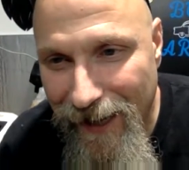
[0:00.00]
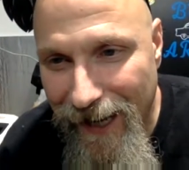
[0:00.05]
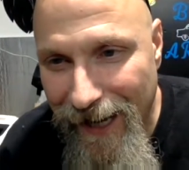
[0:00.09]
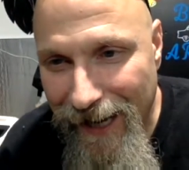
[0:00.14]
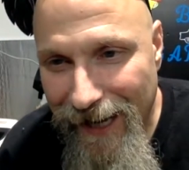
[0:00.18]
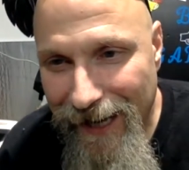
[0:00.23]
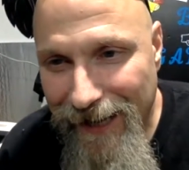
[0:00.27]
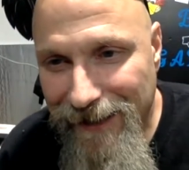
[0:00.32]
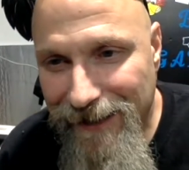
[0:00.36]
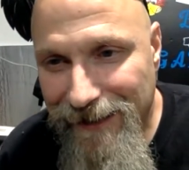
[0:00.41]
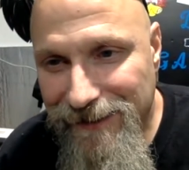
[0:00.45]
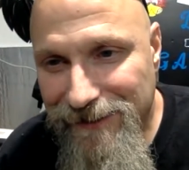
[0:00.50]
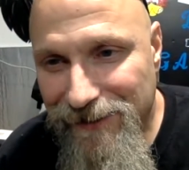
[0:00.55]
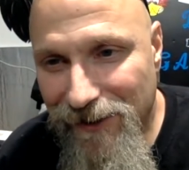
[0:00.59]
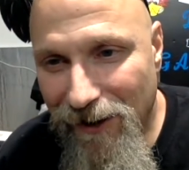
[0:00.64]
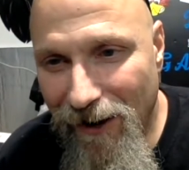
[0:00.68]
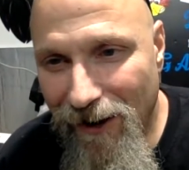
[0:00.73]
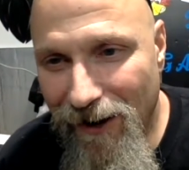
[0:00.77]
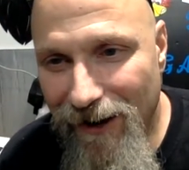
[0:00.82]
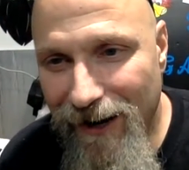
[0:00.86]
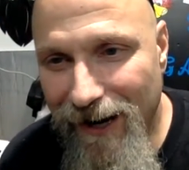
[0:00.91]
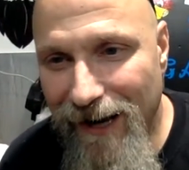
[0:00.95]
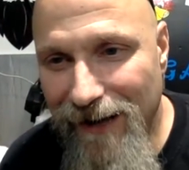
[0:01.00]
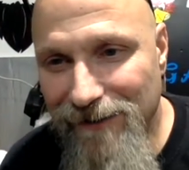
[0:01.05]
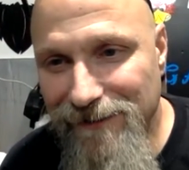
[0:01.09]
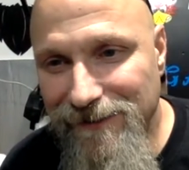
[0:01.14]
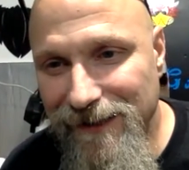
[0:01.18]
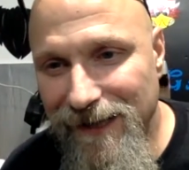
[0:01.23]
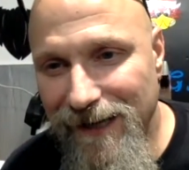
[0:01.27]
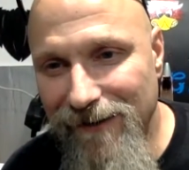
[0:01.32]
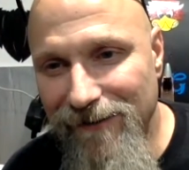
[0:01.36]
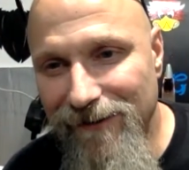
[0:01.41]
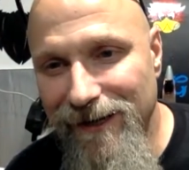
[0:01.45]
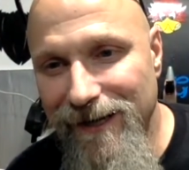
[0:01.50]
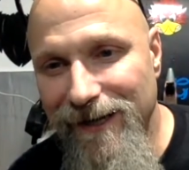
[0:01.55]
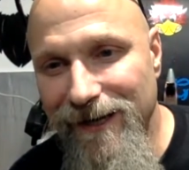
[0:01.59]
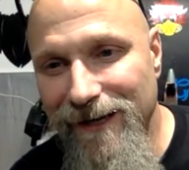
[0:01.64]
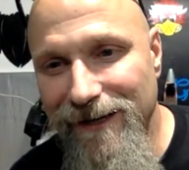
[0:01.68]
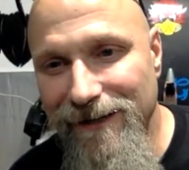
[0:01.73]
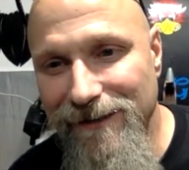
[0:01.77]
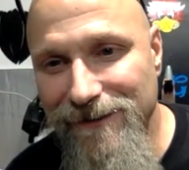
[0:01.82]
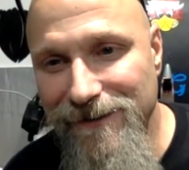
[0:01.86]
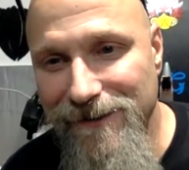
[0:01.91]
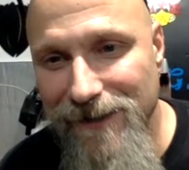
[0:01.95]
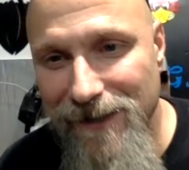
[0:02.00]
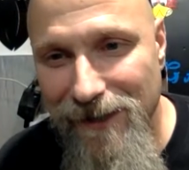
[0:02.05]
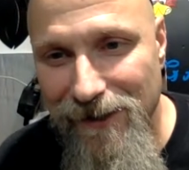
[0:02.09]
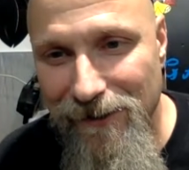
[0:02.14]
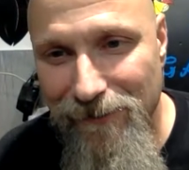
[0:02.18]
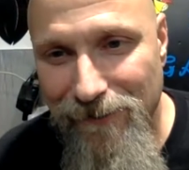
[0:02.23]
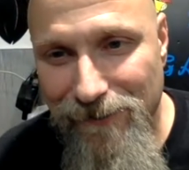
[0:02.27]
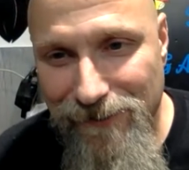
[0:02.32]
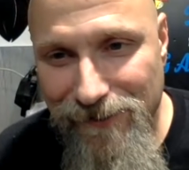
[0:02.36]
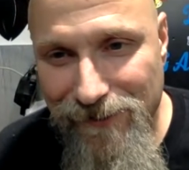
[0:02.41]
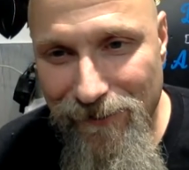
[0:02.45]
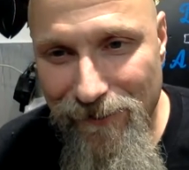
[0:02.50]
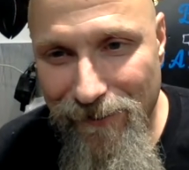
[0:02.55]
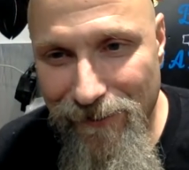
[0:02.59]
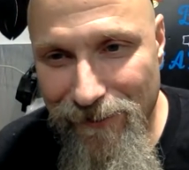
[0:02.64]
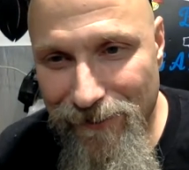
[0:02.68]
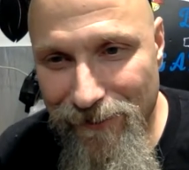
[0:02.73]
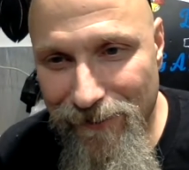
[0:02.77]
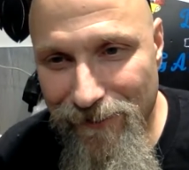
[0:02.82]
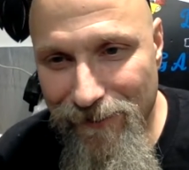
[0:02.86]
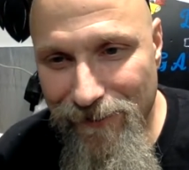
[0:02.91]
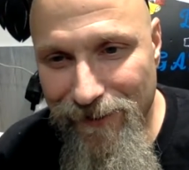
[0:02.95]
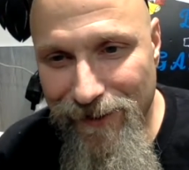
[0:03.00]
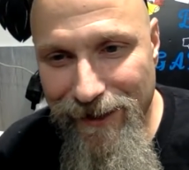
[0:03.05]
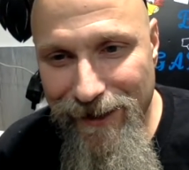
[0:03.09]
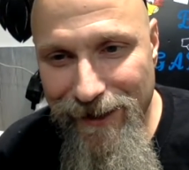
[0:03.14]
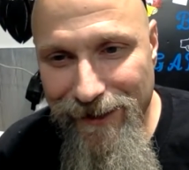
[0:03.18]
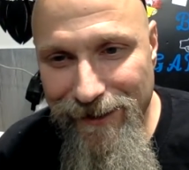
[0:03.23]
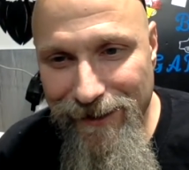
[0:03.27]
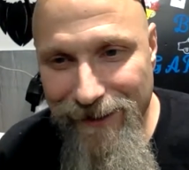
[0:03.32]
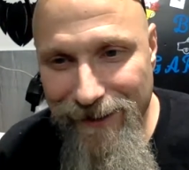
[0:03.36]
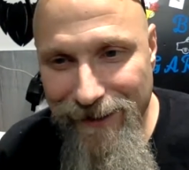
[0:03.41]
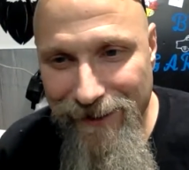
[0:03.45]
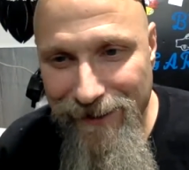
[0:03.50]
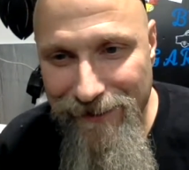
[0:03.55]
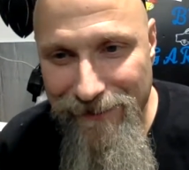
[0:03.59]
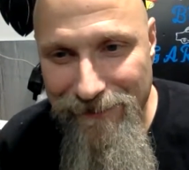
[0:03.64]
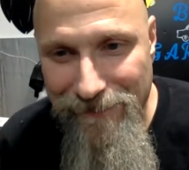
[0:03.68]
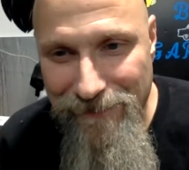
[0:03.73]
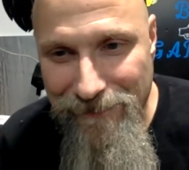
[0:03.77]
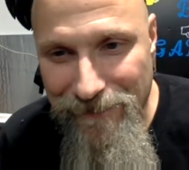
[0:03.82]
Andy's Doghouse. There he is. What's going on, Andy?